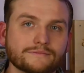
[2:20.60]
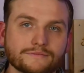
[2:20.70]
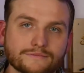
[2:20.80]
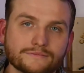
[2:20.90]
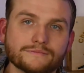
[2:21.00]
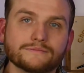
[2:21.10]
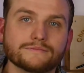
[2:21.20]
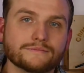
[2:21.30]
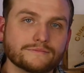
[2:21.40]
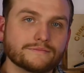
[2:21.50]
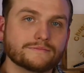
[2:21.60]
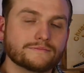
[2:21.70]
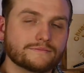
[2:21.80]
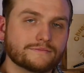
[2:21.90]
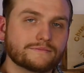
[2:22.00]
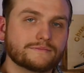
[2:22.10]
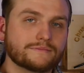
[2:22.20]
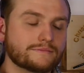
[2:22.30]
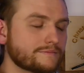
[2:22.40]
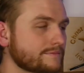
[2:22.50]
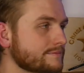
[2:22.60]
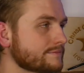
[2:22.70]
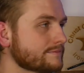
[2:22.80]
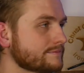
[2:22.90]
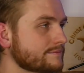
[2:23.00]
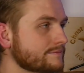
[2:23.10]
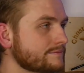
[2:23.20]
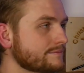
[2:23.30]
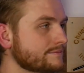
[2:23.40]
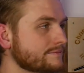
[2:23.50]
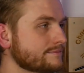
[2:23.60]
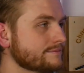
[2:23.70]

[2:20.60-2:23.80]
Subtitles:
No words are spoken by the person on screen.